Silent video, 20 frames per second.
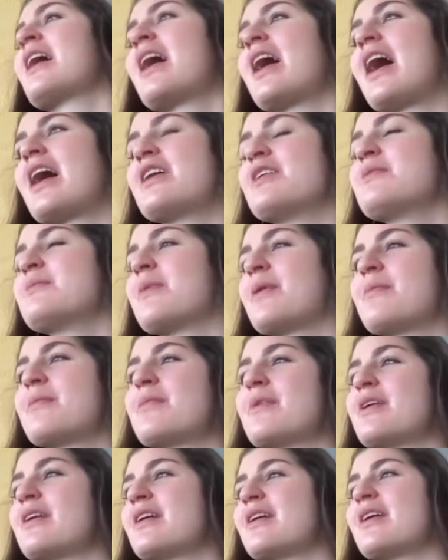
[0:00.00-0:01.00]
I
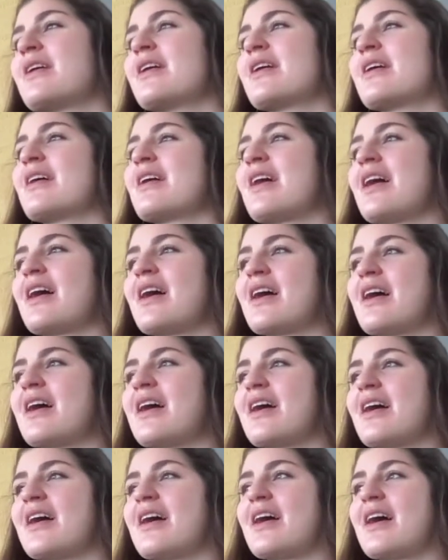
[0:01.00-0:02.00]
remember
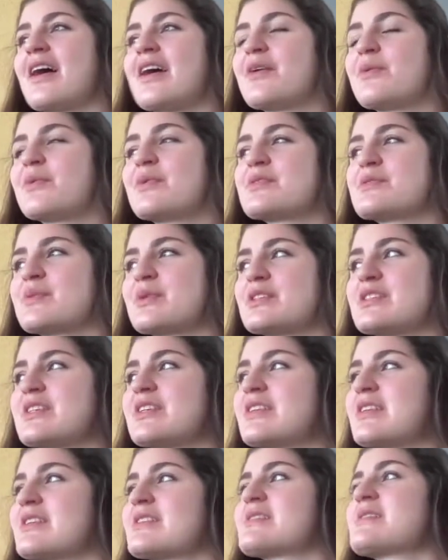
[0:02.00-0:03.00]
I was
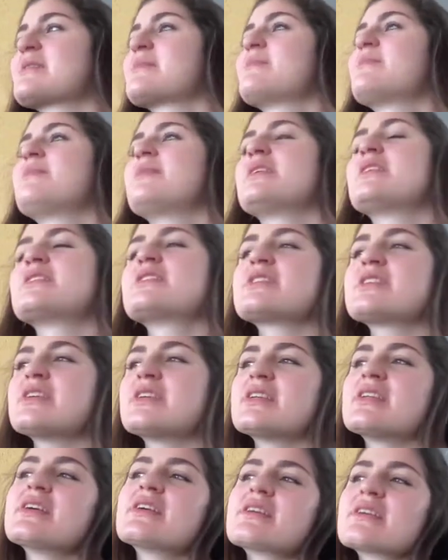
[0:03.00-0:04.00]
watching this binge
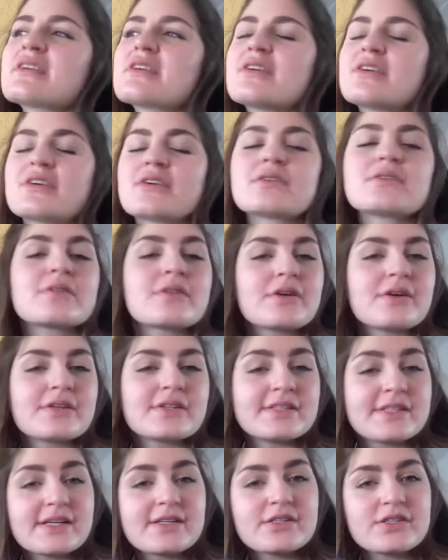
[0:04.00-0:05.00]
eating girl on
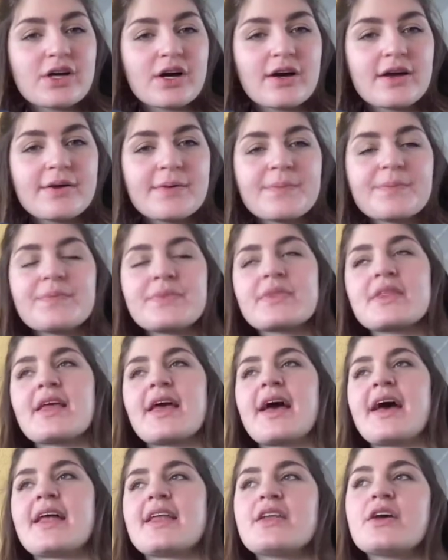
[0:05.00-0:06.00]
TikTok,
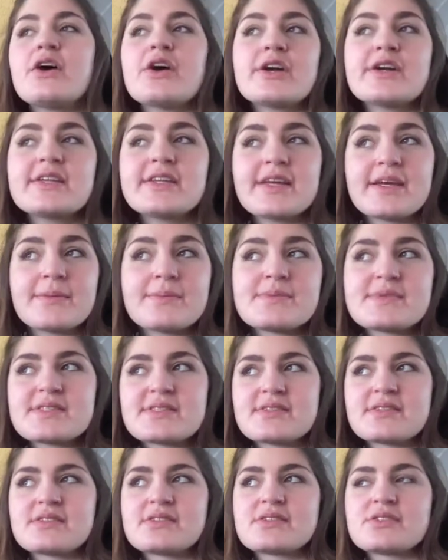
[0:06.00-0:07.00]
and her
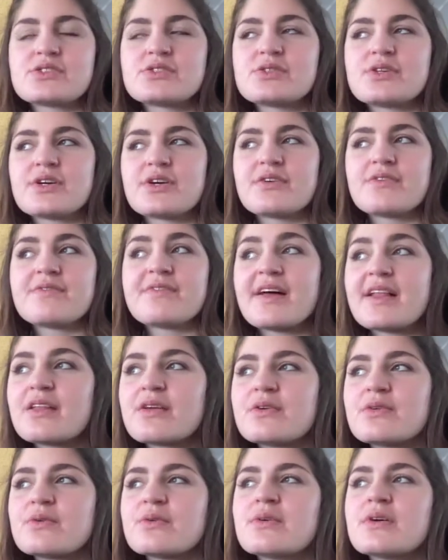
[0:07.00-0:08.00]
tips to her
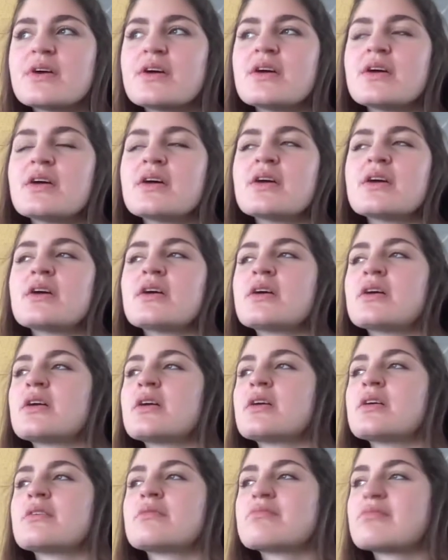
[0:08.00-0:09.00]
fellow
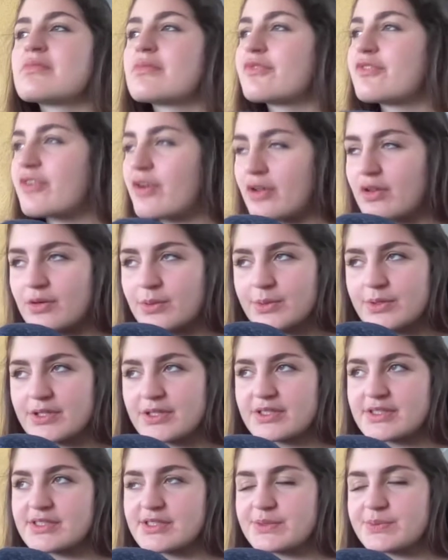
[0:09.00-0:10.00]

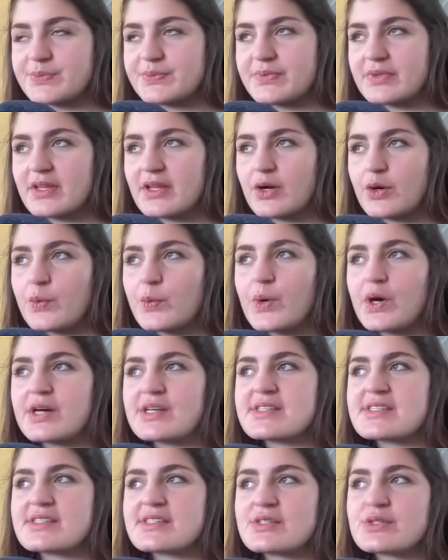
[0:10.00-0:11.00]
followers
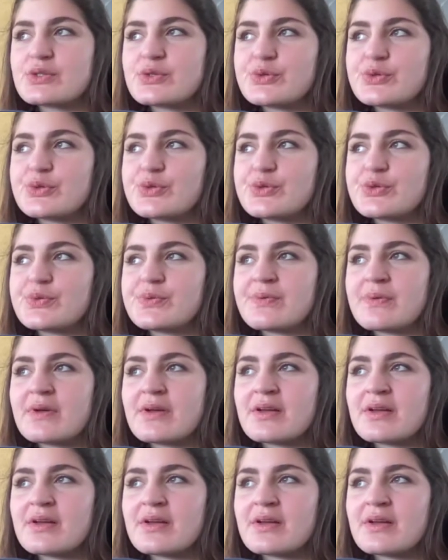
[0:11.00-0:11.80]
was to,